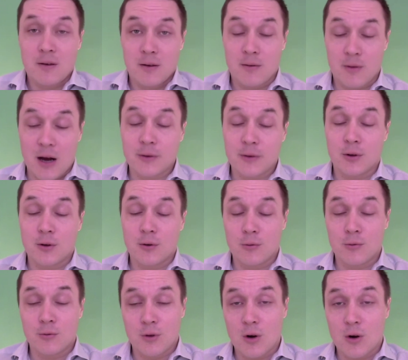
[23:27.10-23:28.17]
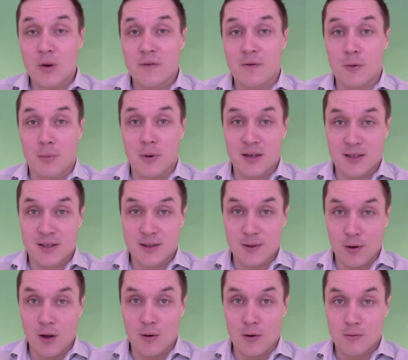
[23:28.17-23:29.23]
it, how do you know if your price is too low?